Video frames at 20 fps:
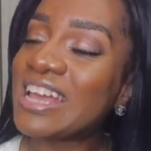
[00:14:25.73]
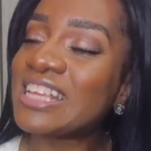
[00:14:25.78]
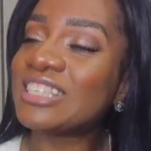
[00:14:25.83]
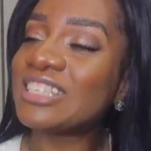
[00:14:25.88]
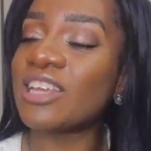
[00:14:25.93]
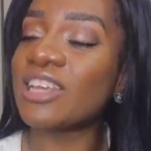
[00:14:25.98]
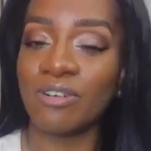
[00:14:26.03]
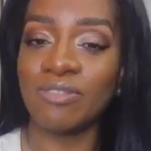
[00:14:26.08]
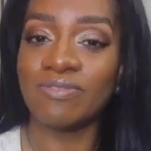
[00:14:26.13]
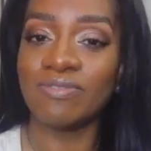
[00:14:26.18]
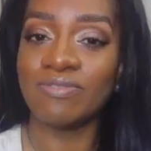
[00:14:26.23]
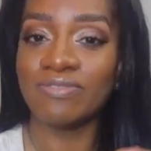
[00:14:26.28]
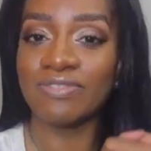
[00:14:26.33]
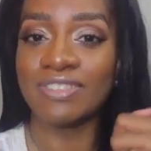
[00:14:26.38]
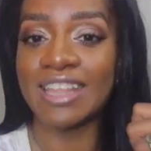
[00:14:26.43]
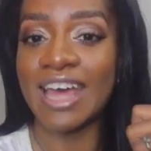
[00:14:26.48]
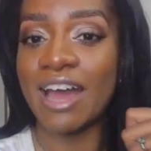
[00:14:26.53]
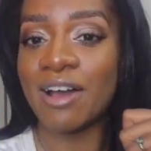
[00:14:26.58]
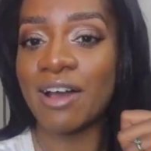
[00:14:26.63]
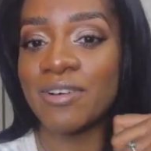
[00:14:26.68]
So
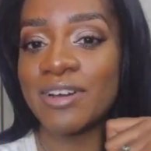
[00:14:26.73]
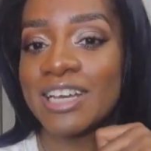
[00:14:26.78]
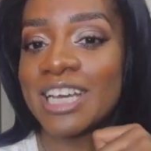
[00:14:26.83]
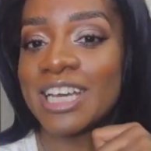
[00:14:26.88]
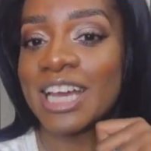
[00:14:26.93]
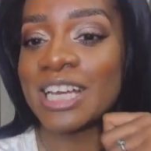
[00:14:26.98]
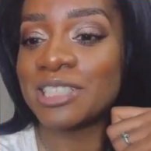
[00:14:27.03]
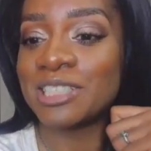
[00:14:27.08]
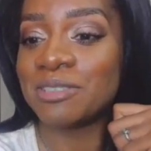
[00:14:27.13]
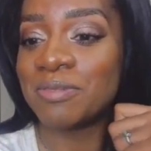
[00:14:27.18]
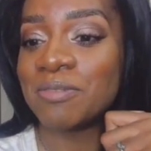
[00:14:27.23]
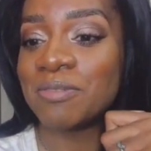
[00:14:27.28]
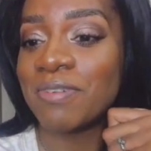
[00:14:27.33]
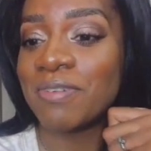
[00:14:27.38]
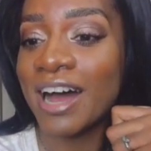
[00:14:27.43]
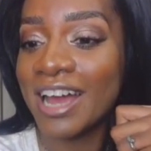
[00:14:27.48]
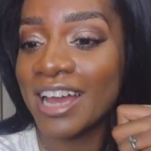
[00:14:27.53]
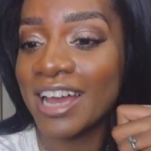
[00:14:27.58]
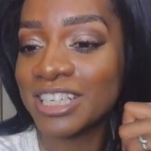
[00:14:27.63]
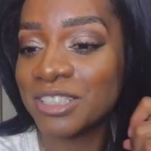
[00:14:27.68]
that it has been
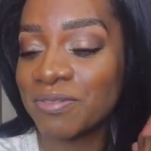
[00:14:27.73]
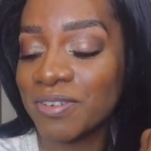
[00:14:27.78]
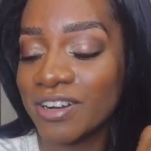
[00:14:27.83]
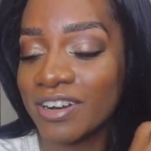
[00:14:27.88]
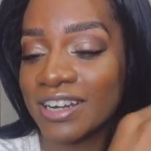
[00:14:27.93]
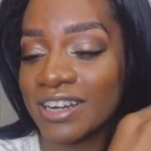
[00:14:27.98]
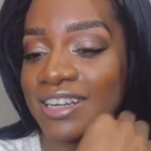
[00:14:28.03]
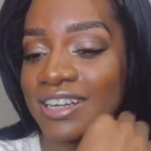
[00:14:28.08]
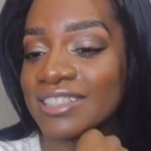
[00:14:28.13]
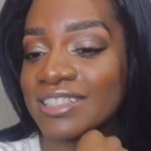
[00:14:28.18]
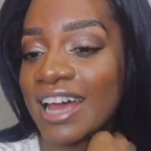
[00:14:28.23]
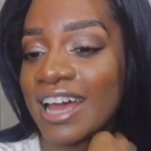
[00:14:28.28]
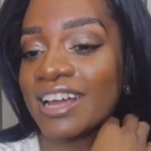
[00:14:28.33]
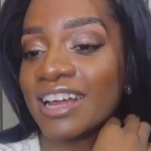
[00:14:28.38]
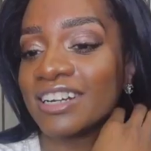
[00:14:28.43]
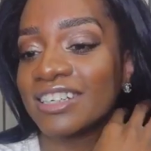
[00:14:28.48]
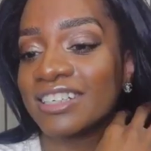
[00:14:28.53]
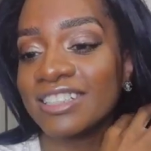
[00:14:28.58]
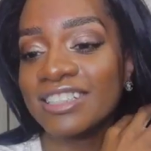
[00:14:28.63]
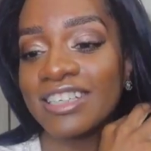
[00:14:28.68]
my experience. I
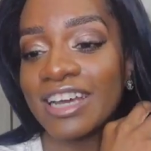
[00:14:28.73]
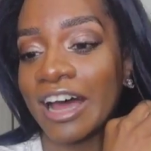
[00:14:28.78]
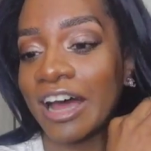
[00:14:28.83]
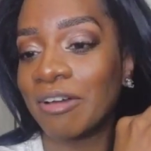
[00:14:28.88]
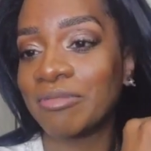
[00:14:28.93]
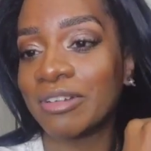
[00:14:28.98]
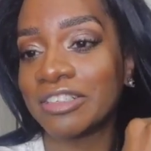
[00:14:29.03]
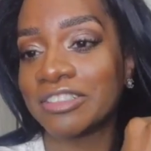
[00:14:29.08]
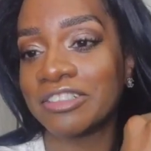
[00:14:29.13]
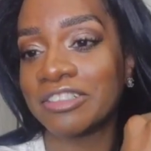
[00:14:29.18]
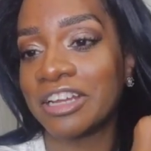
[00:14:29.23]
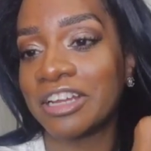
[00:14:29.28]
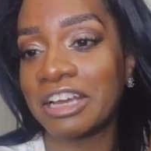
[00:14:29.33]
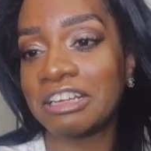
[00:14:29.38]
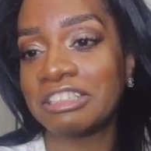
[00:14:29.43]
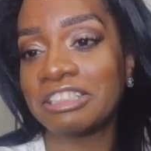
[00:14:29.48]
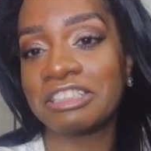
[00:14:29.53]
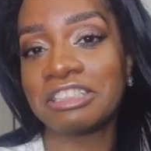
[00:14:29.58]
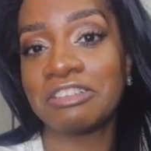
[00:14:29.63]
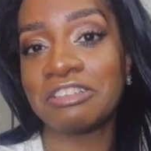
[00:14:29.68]
had a good time yesterday
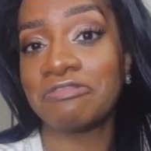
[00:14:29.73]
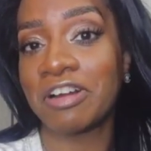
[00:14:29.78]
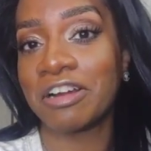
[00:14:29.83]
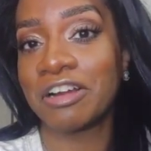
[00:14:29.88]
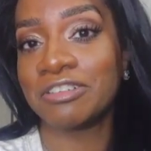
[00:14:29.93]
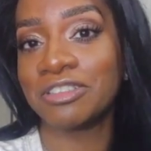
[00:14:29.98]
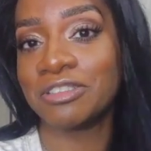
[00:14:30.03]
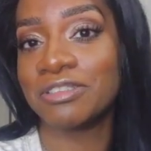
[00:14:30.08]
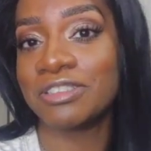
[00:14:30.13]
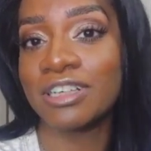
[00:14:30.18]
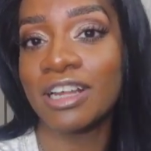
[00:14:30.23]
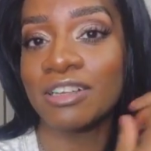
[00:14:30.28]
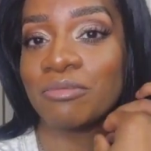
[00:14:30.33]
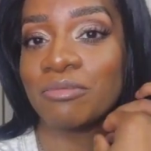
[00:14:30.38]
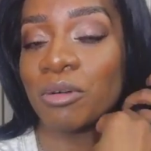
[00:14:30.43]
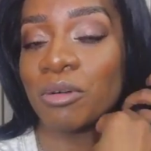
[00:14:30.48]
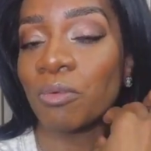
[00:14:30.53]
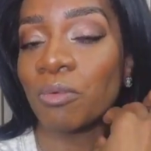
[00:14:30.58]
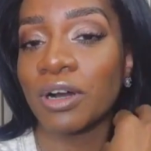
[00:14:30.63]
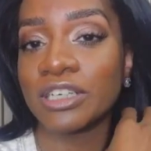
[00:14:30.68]
just sitting around doing nothing
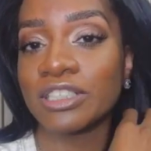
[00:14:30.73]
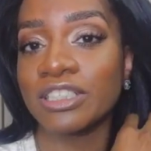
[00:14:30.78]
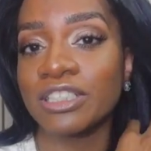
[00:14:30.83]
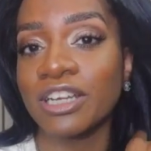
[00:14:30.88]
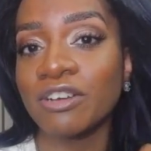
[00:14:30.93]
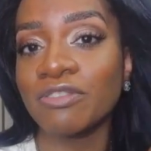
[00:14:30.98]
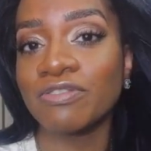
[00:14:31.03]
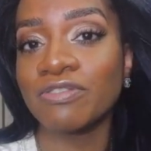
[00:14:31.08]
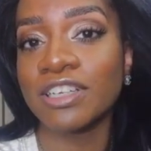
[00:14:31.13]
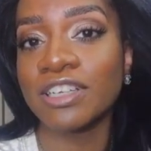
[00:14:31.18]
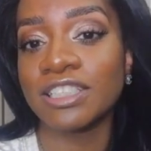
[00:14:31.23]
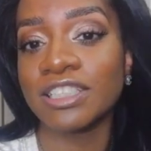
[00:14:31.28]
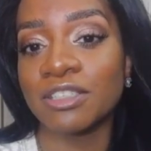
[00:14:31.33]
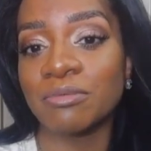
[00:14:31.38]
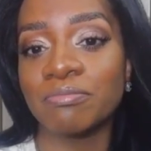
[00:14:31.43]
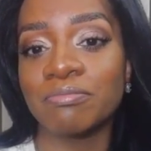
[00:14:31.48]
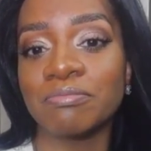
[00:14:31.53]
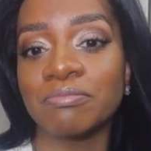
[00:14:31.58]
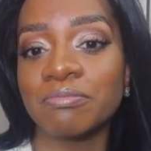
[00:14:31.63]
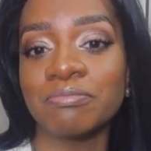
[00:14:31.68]
but watching Netflix
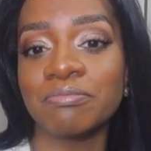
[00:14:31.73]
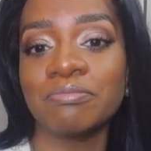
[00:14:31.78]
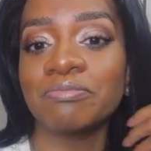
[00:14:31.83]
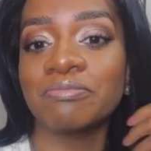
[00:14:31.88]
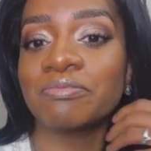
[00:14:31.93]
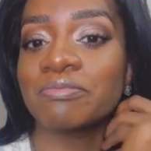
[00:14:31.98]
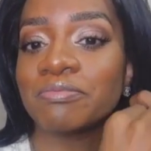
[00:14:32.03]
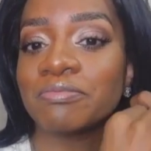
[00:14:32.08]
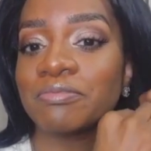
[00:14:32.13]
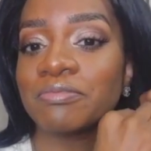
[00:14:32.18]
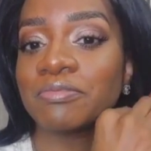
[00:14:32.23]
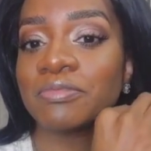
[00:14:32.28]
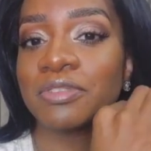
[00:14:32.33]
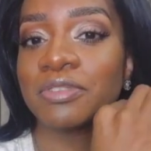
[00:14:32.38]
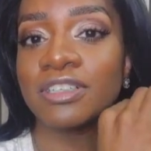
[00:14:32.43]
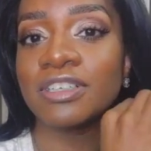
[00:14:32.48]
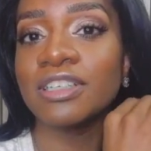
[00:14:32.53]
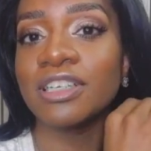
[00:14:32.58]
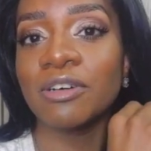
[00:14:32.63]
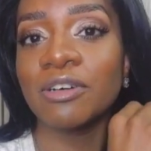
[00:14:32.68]
and
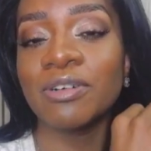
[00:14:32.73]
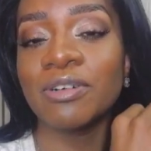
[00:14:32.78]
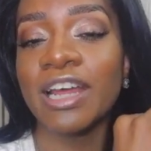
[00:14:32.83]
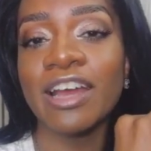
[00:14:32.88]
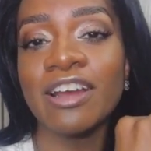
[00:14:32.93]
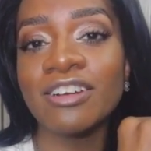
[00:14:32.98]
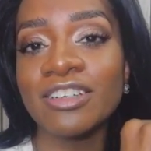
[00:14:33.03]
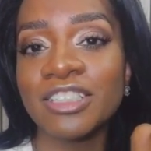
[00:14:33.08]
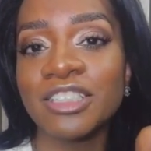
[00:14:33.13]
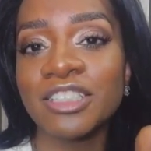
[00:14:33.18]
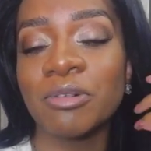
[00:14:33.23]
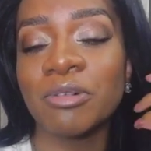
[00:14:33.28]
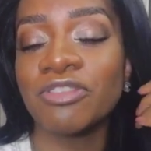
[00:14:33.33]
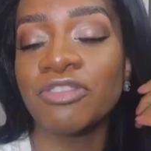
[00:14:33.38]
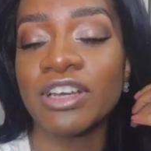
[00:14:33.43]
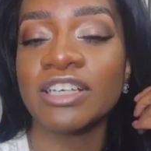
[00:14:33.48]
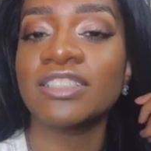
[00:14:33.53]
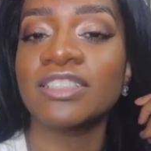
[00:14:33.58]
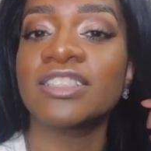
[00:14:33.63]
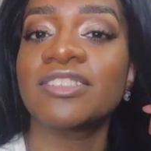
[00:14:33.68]
gluing hairs to my
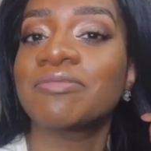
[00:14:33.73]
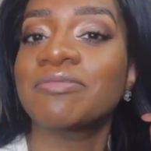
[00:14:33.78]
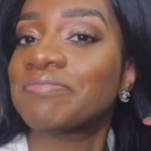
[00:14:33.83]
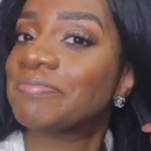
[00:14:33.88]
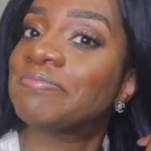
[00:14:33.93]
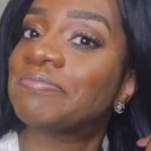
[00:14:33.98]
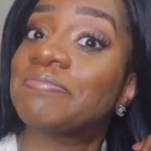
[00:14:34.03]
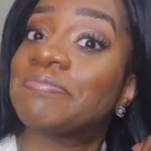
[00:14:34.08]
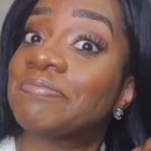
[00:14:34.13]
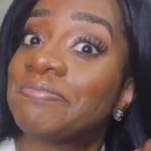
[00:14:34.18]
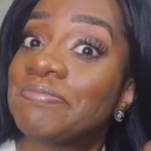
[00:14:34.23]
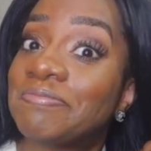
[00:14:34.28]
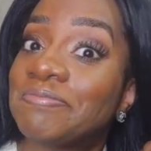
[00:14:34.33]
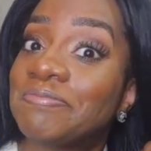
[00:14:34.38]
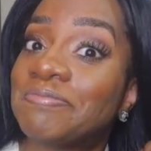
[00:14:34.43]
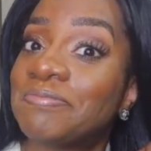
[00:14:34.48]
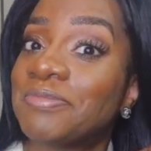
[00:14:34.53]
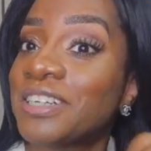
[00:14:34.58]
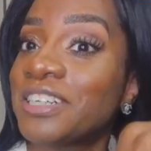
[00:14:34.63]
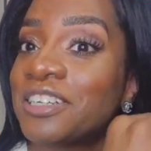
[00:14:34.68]
face.
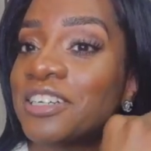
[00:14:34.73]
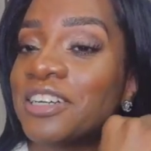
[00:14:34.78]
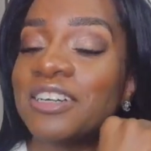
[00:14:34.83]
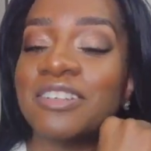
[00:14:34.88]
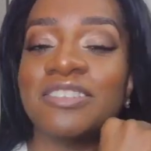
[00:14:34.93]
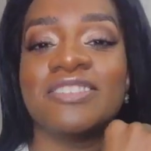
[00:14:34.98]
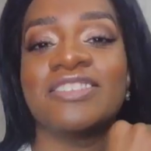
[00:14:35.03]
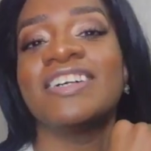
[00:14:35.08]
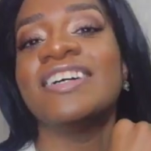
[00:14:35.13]
What do you know?